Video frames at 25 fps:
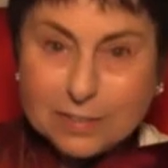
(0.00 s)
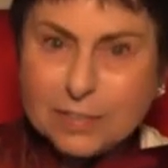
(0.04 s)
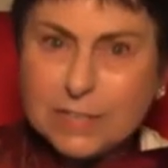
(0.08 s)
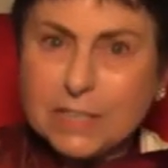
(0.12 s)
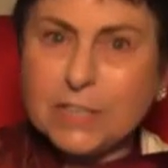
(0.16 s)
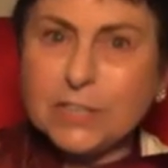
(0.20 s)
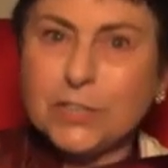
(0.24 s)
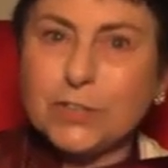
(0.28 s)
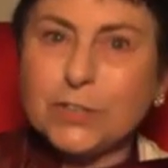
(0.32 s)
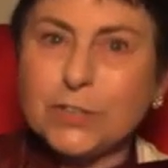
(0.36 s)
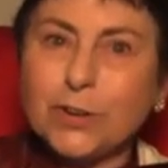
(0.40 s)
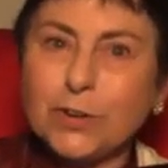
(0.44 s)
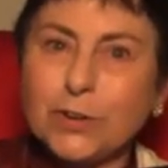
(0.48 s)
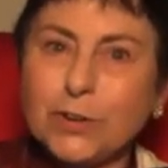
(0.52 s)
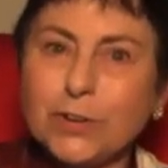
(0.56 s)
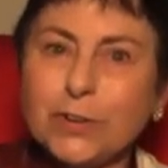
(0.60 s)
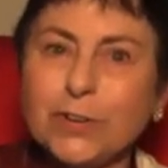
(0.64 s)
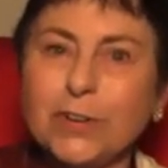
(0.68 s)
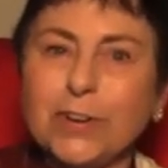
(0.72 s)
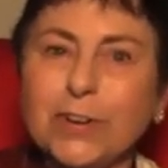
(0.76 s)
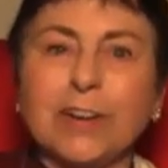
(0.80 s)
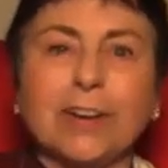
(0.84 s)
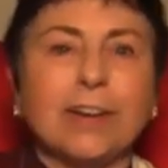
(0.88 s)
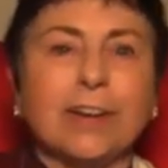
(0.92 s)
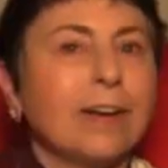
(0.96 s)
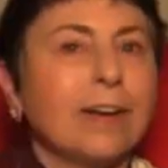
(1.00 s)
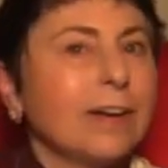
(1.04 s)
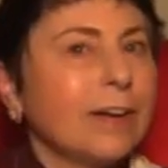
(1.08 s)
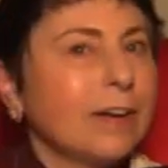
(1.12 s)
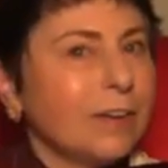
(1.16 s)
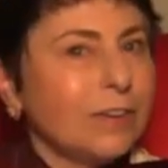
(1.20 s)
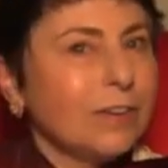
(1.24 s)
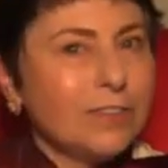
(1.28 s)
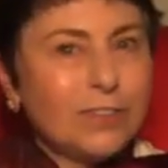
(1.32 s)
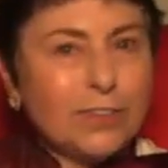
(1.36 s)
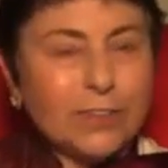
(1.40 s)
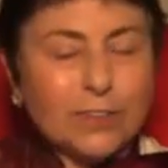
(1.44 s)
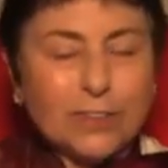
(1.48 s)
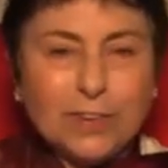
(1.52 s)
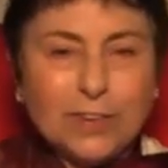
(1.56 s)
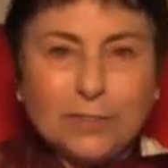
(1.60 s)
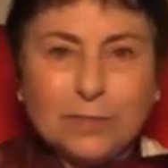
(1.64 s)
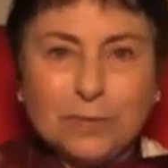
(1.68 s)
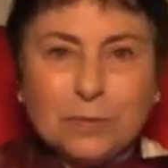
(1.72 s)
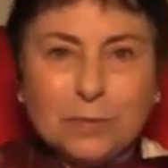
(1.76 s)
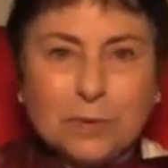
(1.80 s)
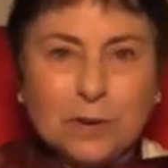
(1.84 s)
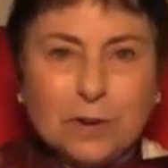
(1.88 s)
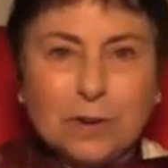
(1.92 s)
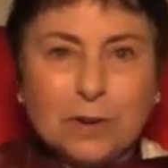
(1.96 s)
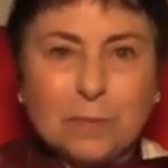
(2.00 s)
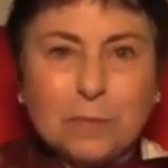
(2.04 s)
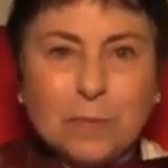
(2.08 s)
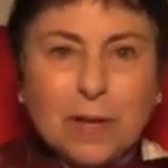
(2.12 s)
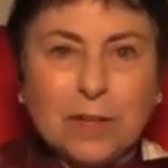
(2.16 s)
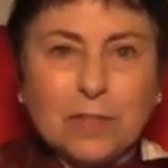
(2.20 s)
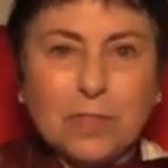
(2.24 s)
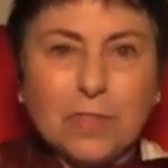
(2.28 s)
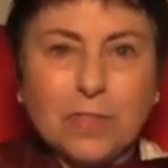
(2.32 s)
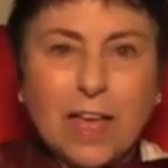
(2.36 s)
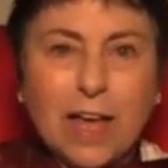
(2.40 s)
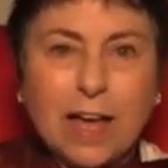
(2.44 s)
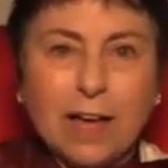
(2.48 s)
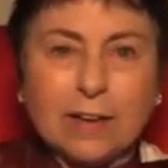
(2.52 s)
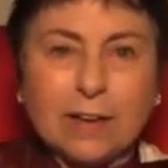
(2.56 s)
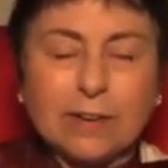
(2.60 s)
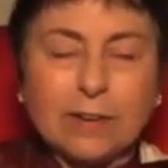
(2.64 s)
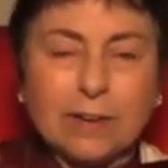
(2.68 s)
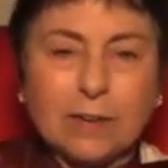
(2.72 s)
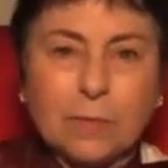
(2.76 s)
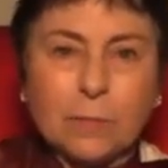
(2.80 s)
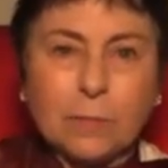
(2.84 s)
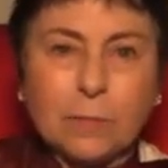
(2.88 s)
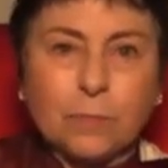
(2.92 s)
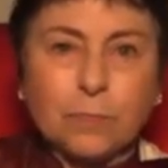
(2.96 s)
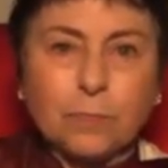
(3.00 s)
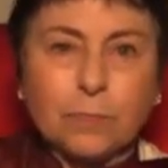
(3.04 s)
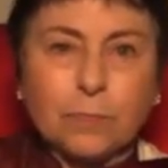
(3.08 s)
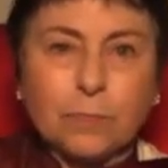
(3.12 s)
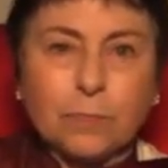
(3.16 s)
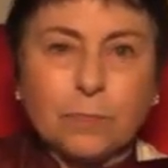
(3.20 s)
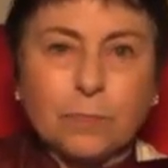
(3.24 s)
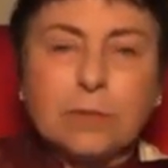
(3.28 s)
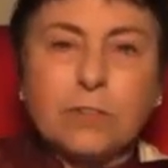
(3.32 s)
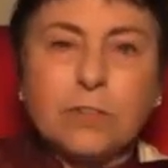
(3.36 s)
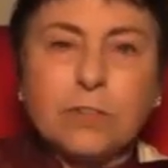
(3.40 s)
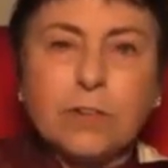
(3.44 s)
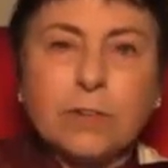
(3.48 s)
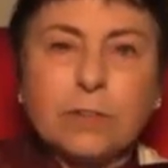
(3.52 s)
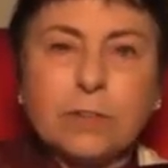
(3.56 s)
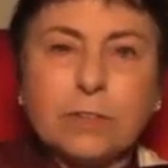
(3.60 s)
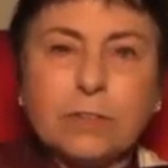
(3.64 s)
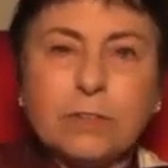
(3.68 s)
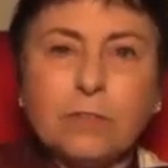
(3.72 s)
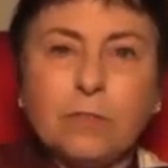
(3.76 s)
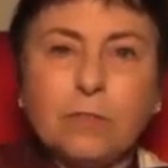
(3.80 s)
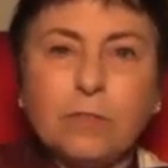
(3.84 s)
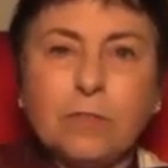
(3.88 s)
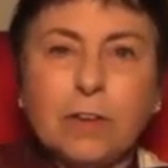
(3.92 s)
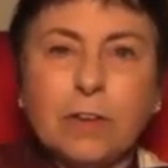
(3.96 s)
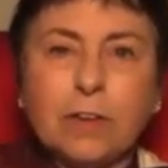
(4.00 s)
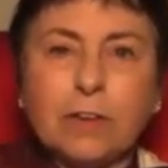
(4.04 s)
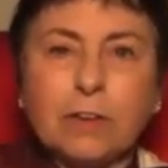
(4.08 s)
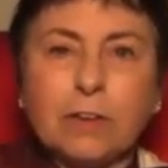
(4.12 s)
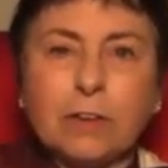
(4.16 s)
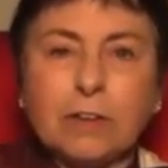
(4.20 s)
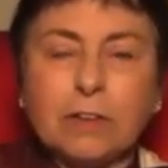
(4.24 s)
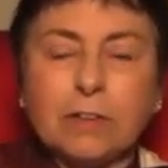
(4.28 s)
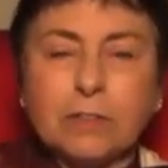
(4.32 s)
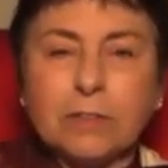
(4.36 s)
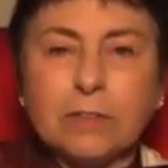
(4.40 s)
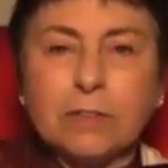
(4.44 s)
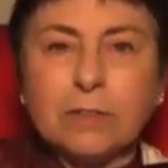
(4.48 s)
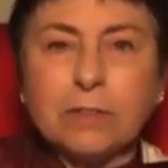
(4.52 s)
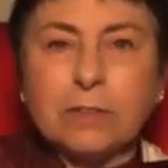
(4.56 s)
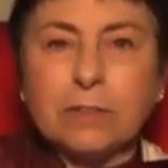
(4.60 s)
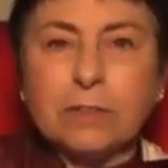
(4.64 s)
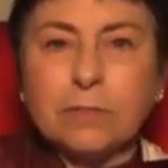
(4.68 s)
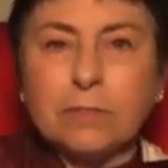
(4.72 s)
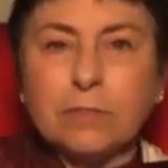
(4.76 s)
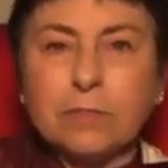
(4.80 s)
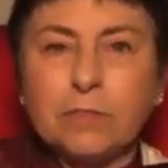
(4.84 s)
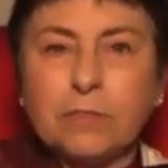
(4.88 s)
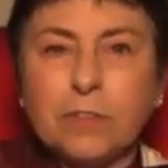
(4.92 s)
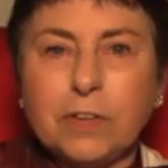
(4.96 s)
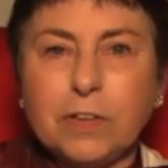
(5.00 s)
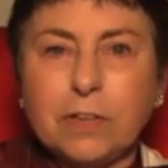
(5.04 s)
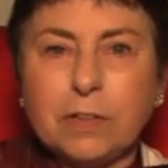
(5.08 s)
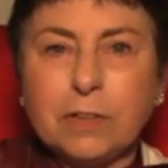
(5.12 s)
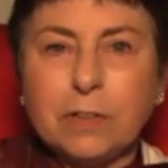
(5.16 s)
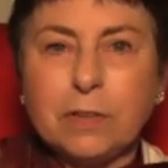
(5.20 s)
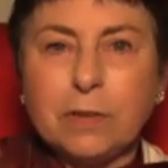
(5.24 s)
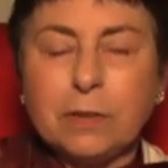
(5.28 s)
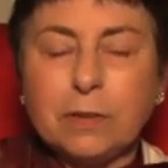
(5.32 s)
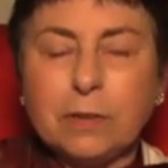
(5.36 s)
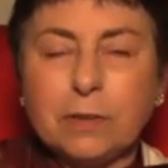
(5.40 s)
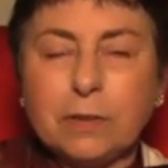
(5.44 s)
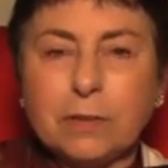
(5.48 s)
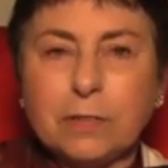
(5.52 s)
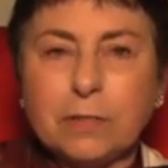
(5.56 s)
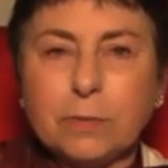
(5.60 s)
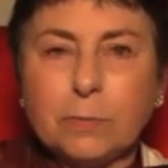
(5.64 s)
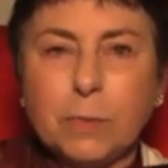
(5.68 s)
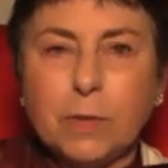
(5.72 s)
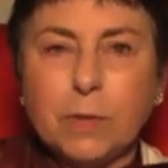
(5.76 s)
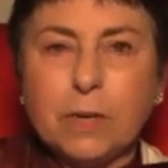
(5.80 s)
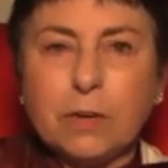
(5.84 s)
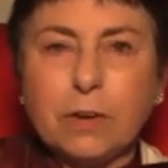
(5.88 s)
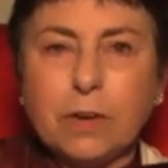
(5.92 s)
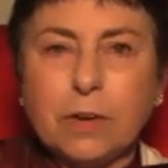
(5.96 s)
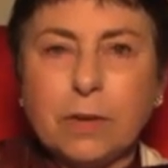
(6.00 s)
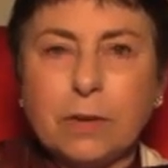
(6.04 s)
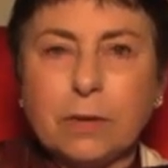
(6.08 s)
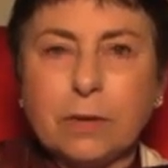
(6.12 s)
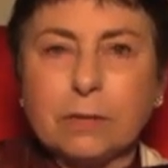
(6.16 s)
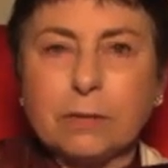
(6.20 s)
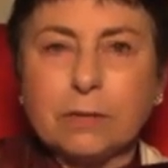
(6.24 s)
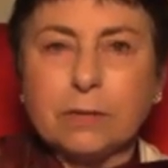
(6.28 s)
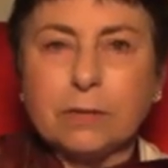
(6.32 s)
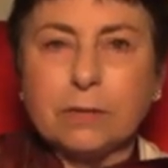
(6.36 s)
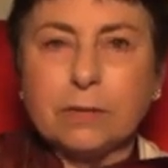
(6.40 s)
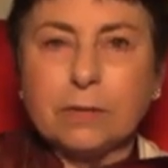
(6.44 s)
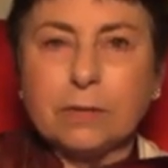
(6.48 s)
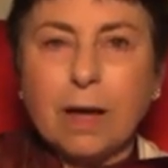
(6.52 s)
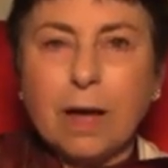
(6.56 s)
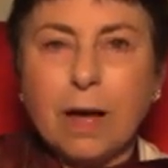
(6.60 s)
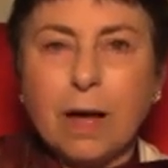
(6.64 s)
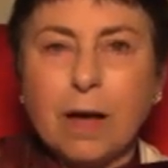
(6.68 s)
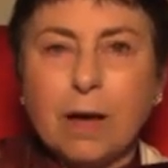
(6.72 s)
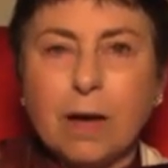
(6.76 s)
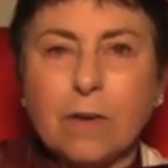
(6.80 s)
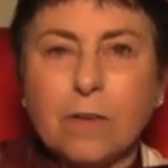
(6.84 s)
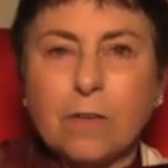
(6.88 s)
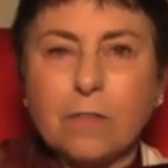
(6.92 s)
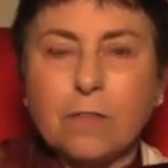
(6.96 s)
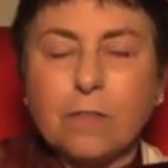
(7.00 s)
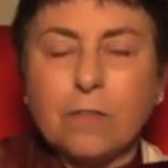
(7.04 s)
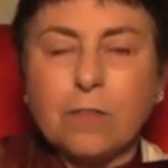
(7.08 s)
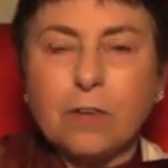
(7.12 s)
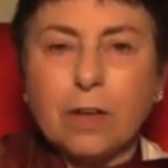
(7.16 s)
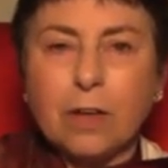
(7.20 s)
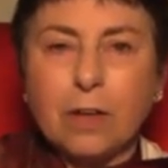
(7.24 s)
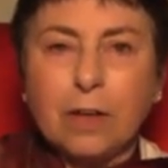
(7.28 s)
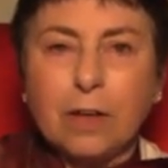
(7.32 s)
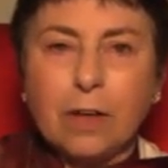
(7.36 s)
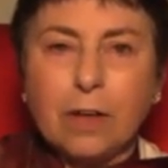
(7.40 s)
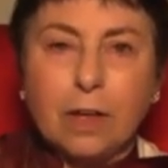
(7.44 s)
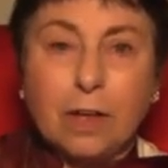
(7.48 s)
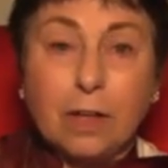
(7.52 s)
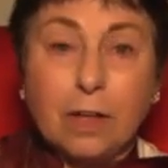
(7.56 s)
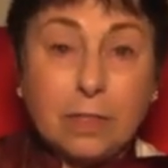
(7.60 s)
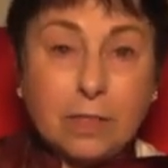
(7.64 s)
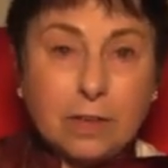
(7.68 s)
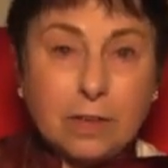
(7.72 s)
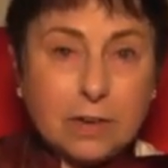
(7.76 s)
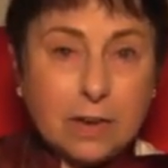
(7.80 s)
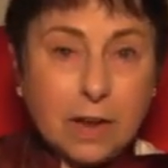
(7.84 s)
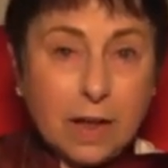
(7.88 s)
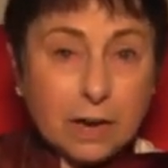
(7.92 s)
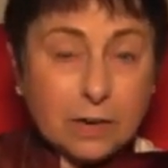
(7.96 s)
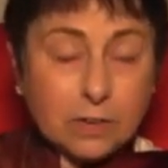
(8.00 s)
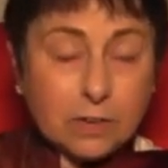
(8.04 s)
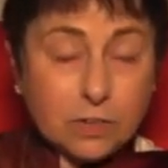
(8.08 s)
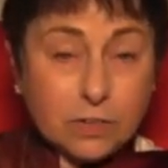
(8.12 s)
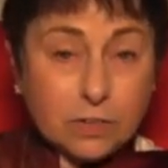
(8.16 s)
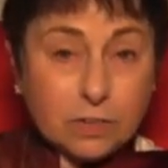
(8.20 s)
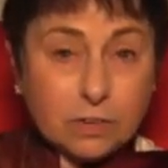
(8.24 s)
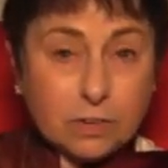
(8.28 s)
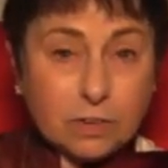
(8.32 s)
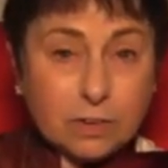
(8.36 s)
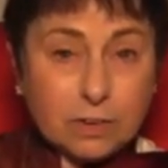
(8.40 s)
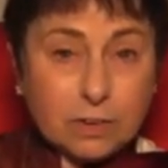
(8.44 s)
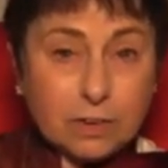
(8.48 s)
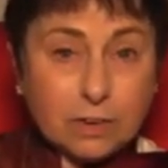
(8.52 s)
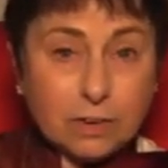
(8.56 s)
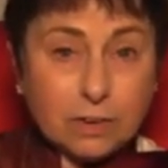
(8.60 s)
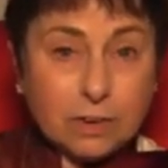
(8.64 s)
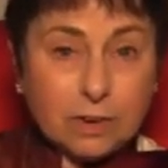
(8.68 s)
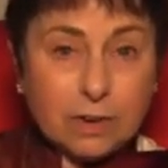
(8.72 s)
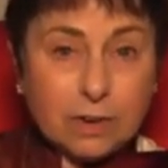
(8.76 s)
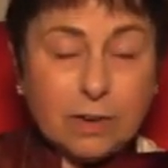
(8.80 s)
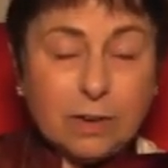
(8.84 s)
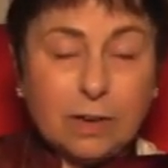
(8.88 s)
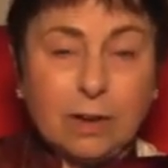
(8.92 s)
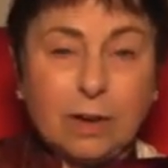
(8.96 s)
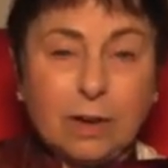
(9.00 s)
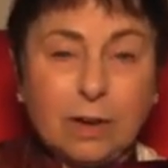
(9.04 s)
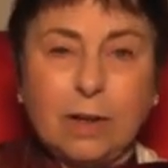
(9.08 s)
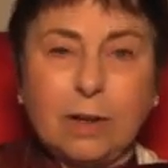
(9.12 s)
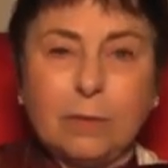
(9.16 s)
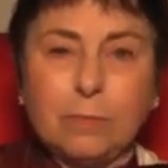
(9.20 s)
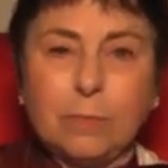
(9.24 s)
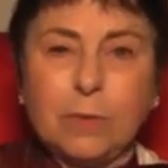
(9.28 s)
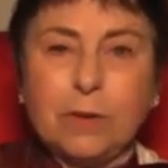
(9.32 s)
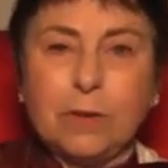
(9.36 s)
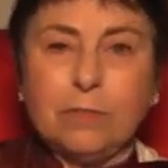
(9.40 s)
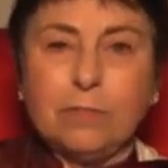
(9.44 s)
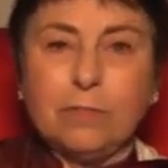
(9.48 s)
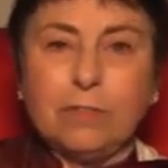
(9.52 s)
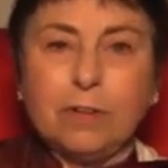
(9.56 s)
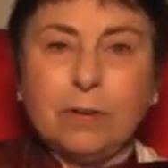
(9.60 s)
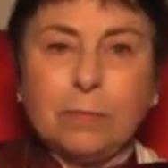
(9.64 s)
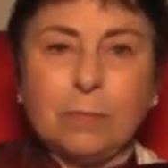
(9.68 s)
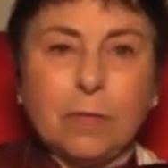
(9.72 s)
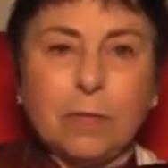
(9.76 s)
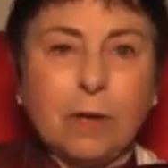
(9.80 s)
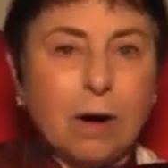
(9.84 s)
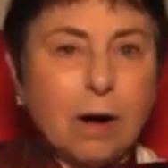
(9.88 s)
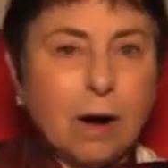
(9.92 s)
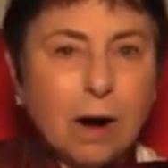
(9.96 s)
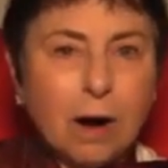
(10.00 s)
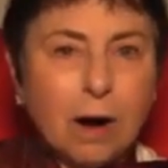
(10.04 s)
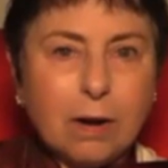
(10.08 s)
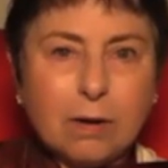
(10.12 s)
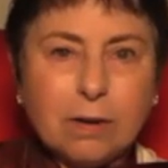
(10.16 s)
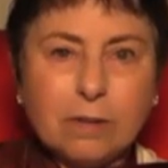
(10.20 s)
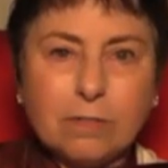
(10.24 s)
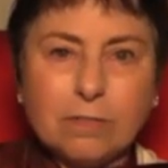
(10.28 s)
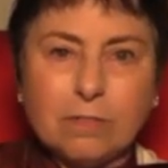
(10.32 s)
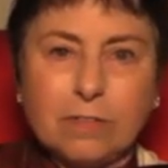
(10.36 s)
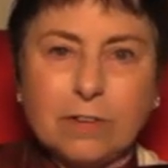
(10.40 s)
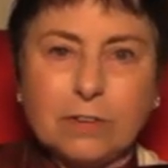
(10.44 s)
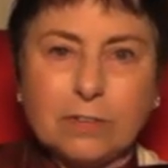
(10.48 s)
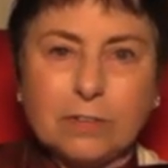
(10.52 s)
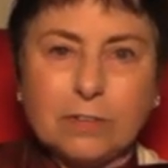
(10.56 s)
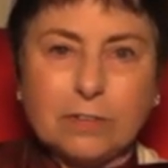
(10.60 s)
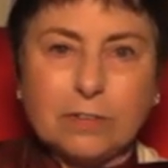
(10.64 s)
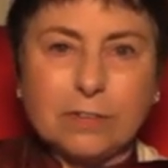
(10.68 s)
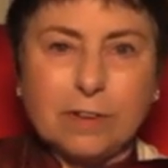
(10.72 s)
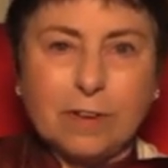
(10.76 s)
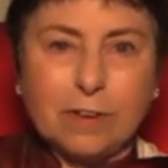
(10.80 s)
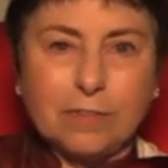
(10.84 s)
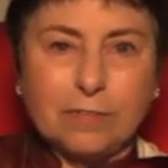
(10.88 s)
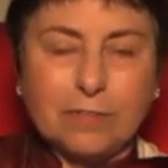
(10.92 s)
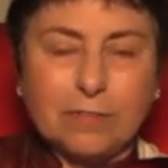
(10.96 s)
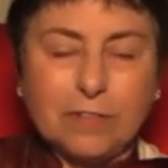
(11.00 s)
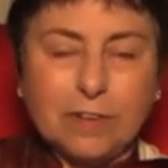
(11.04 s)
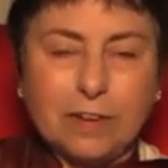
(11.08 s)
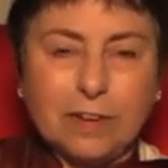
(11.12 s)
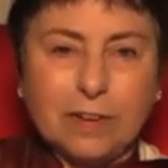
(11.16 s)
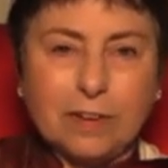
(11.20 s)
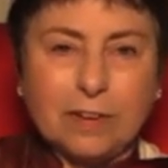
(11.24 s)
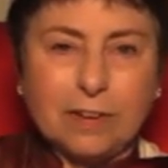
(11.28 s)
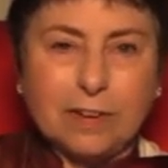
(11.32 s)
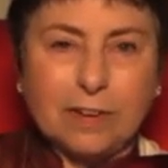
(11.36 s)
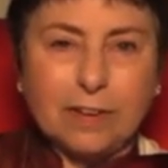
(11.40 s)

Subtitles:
Tishto? Don't even worry about that. Just feel. This is a feeling experience of the nectar coming from the heart of Vajrasattva